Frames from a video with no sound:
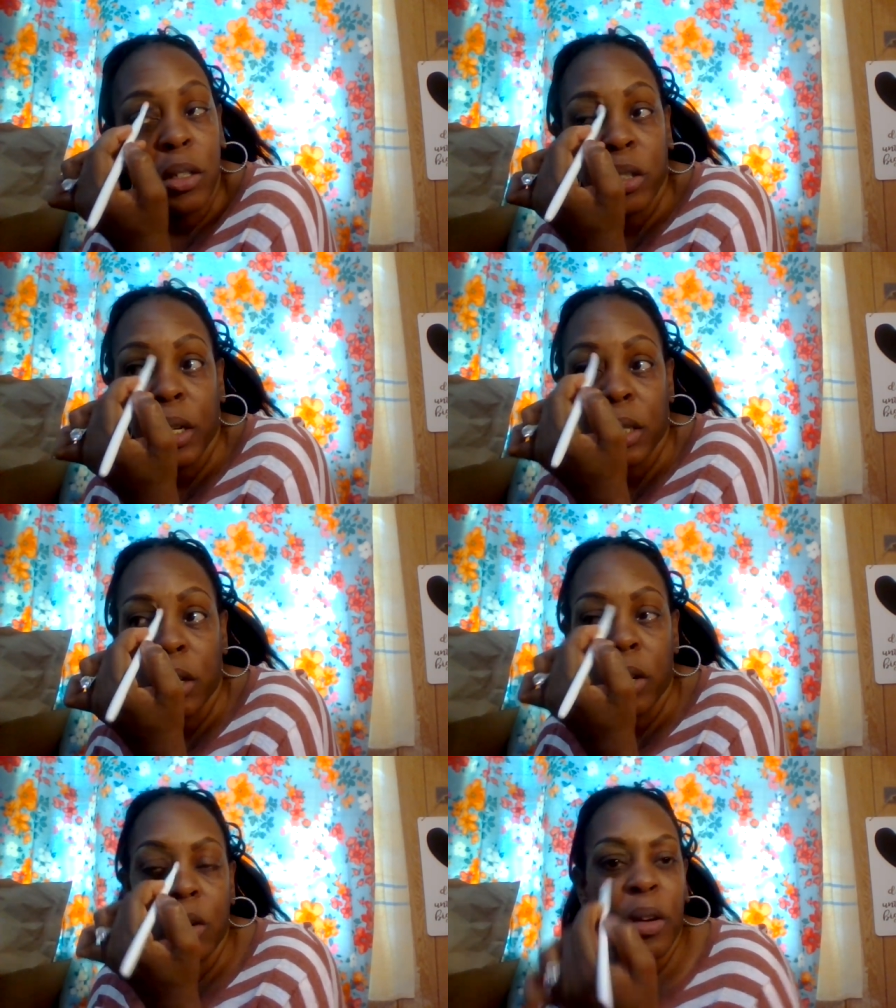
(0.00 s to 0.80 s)
just
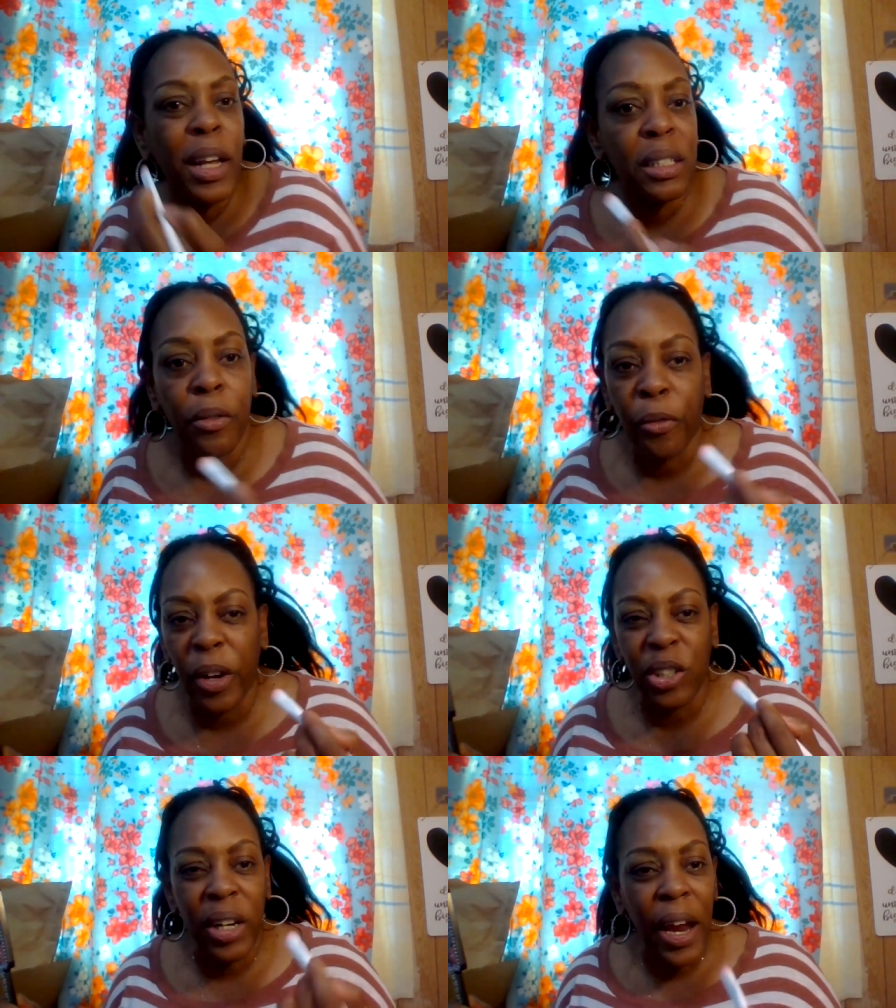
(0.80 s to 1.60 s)
to you know get some
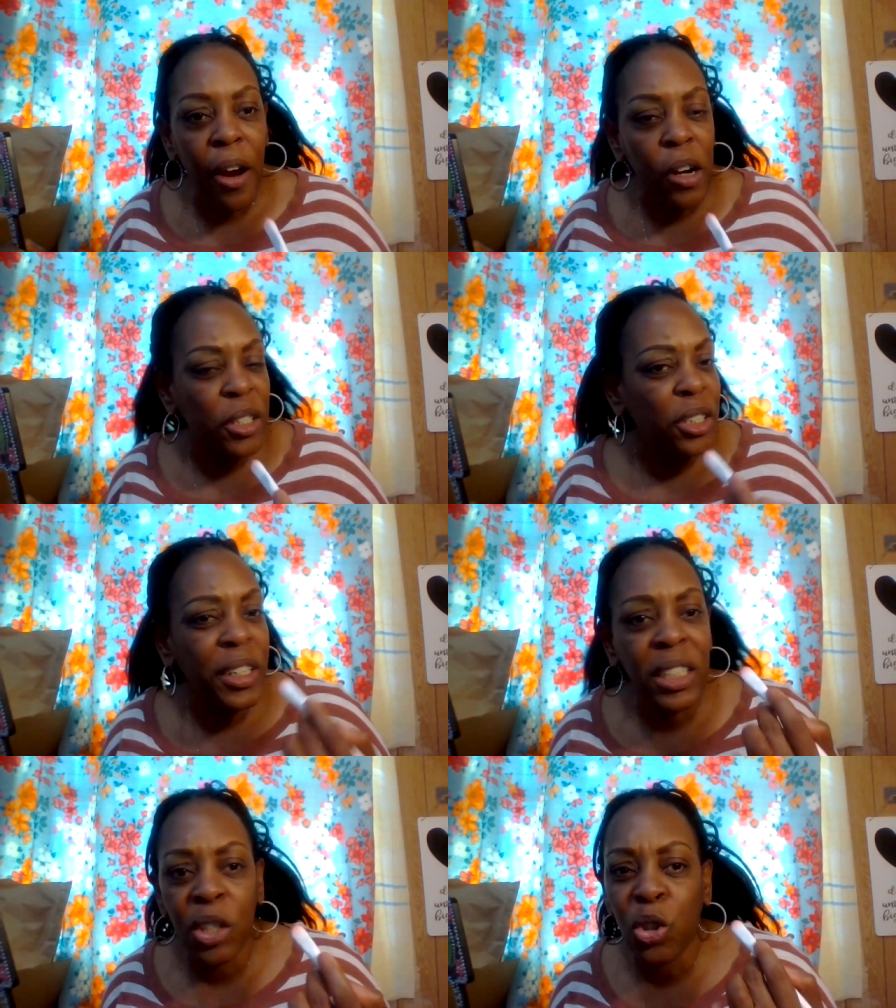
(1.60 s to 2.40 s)
fresh air to
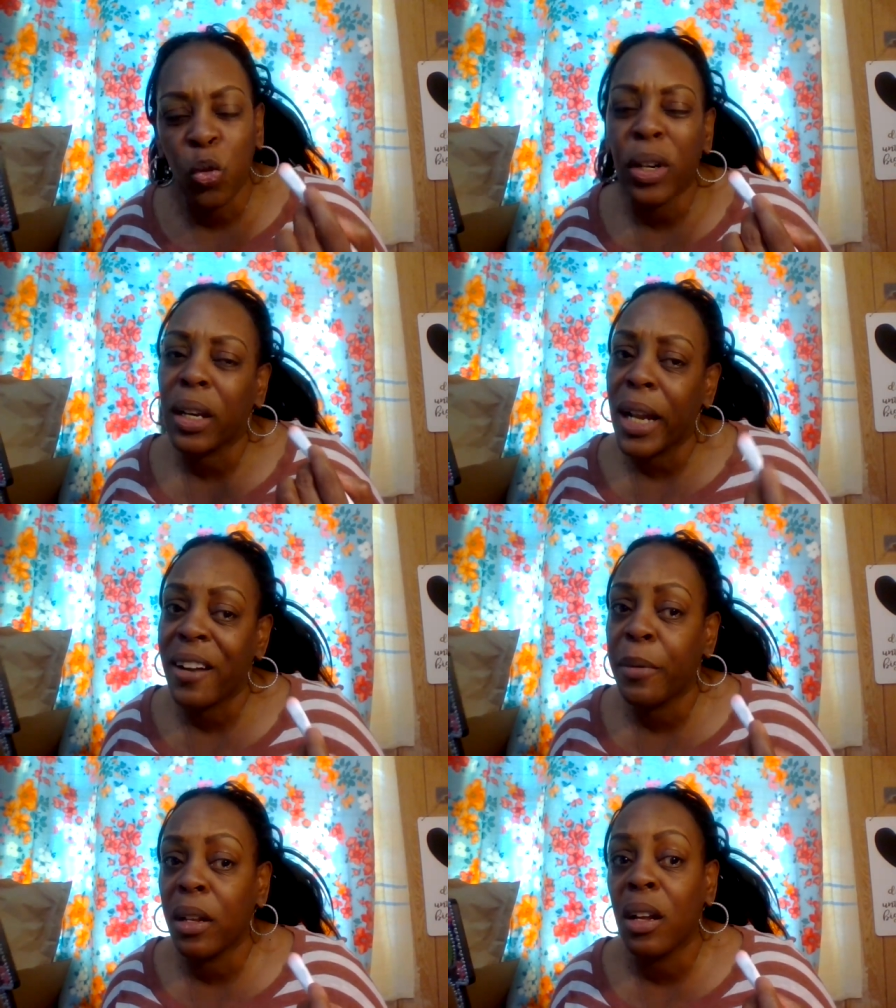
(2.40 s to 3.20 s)
just enjoy
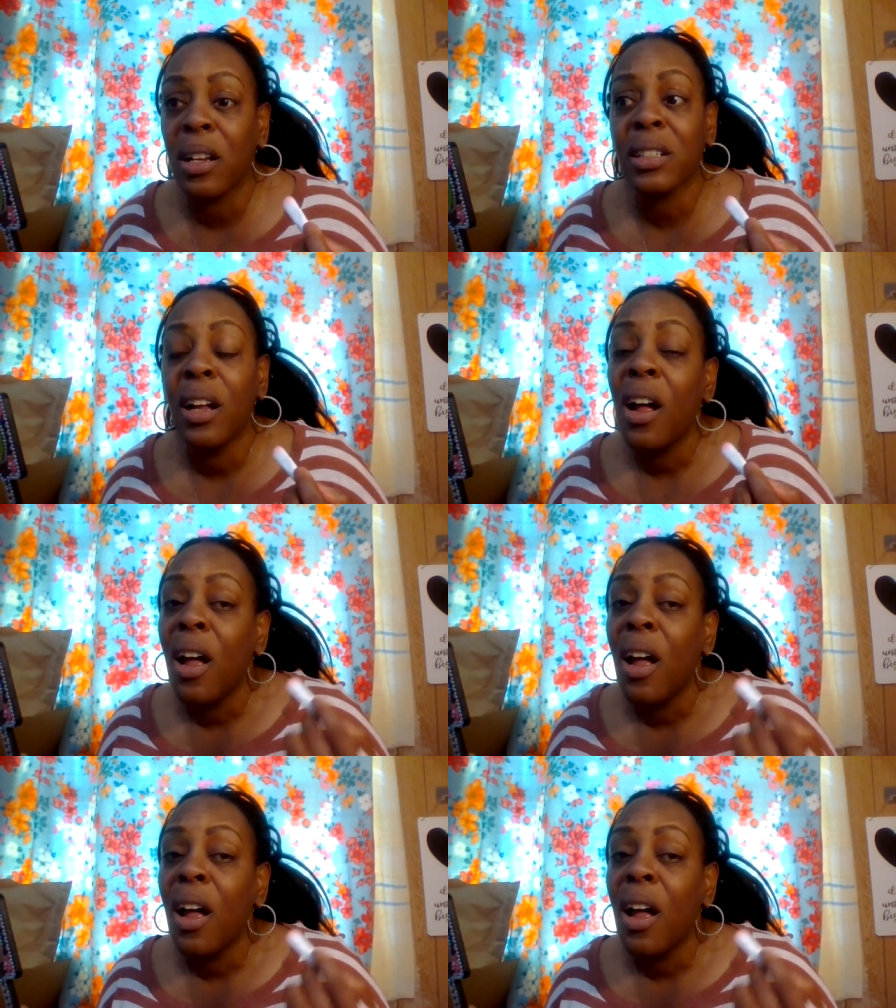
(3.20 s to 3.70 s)
life because